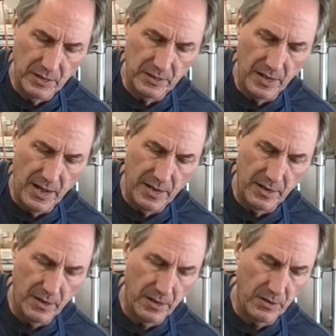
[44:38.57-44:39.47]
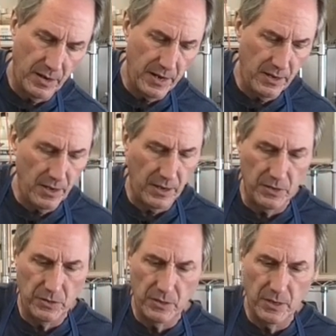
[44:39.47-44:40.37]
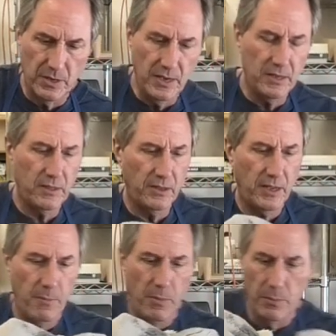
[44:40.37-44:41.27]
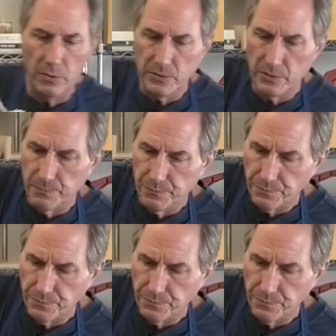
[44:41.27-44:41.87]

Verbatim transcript: is not a good idea because you can easily get bubbles.